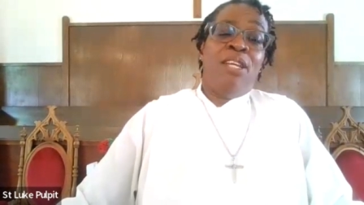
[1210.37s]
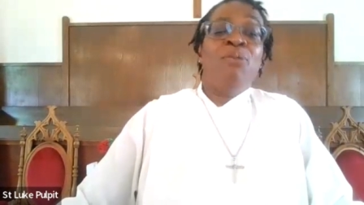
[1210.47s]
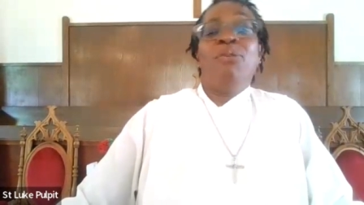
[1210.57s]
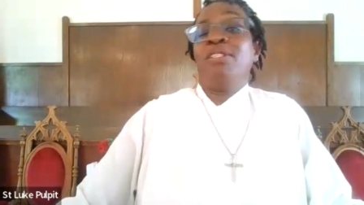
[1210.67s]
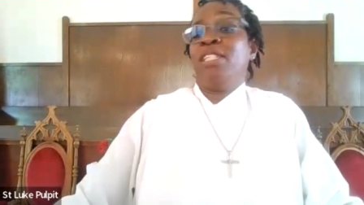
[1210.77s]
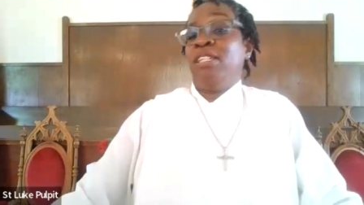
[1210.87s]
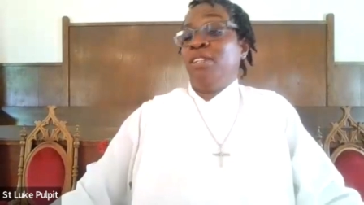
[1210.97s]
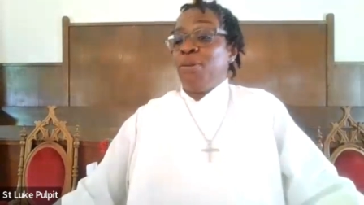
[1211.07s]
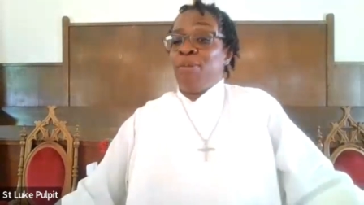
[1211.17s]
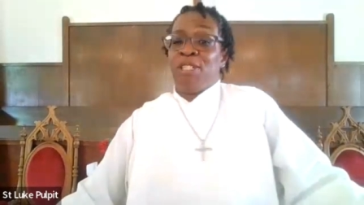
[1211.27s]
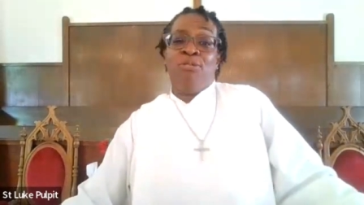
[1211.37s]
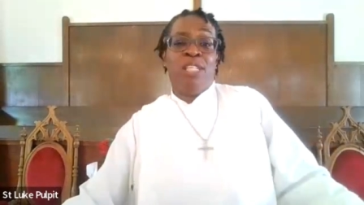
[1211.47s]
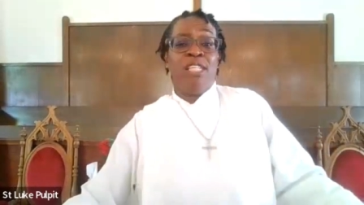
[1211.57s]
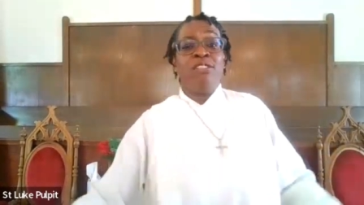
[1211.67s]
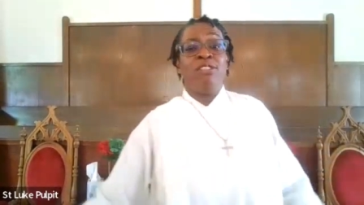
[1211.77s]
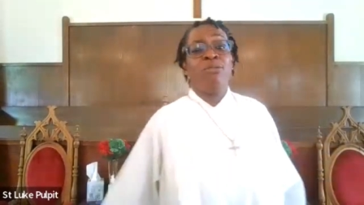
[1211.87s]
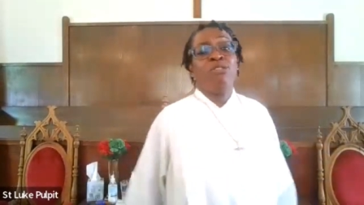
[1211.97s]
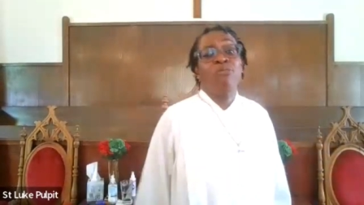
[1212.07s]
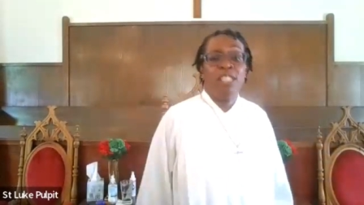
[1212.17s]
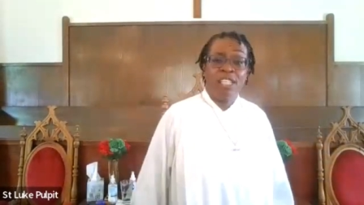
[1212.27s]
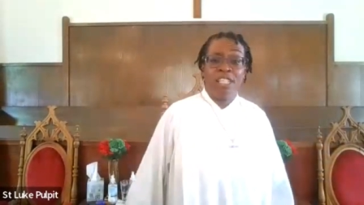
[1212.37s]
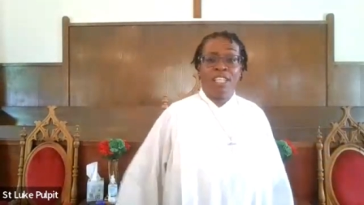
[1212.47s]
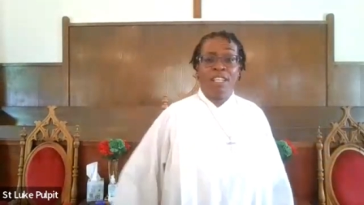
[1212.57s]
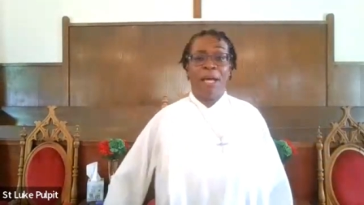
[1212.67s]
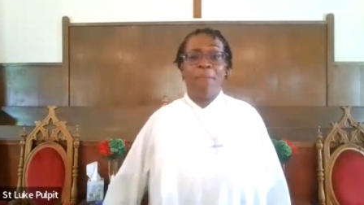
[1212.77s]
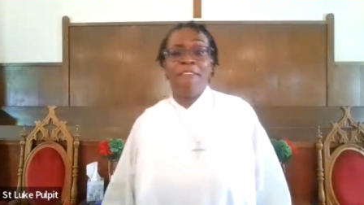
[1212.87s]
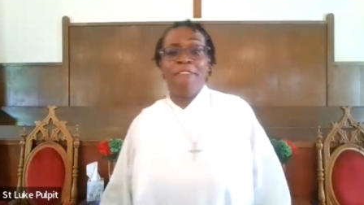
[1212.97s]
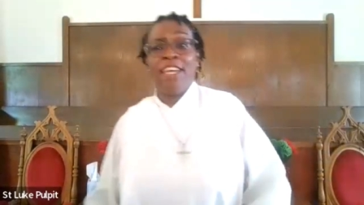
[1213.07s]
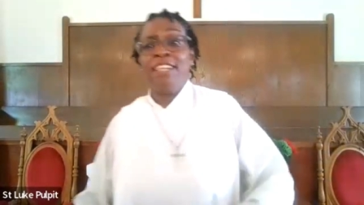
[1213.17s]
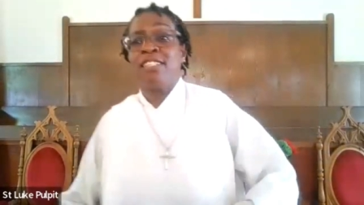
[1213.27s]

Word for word: you're gonna see, Lord, what you need to do is you need to get them out my face.